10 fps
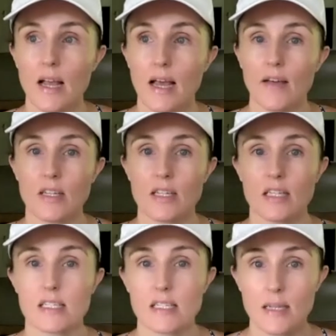having
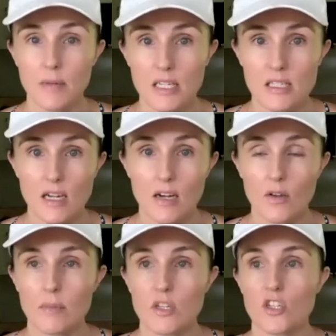the similar style
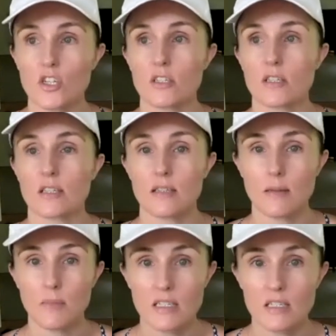images, the
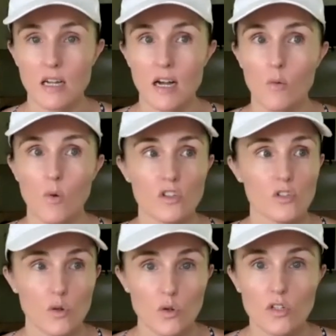similar style, what
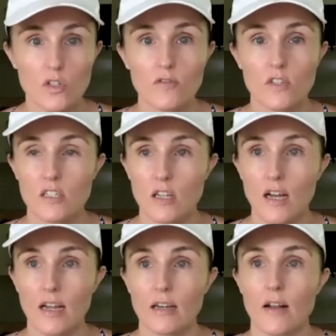sort of
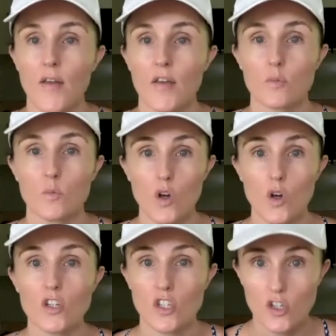design
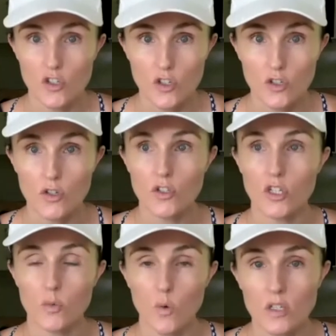work do you do? Do
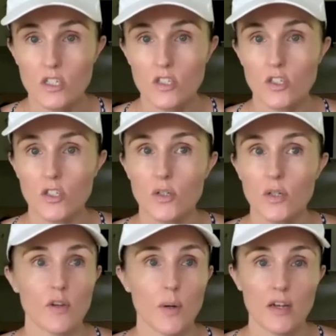you want to do?
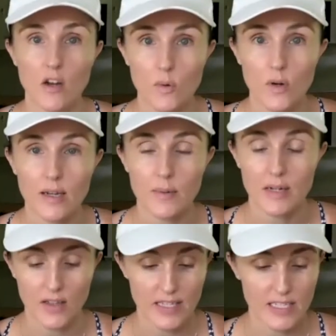If you are not working with
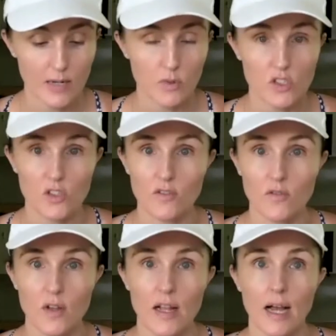clients yet, what sort
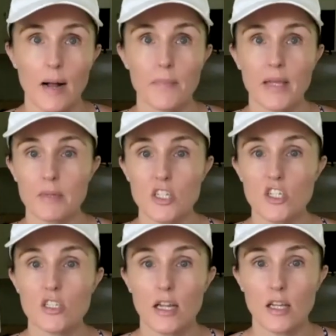of images are you